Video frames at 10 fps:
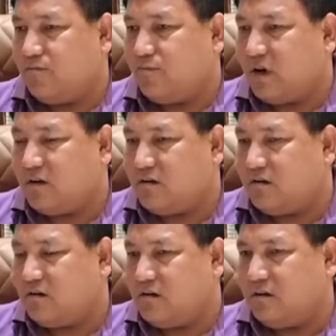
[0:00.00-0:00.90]

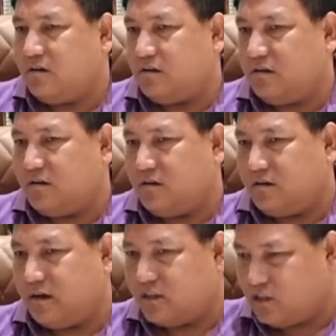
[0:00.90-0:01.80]
But the
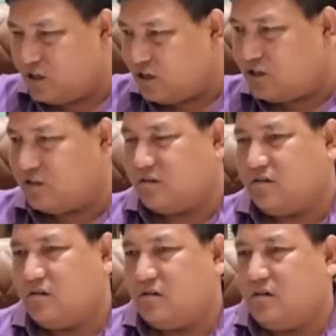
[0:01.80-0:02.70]
destination,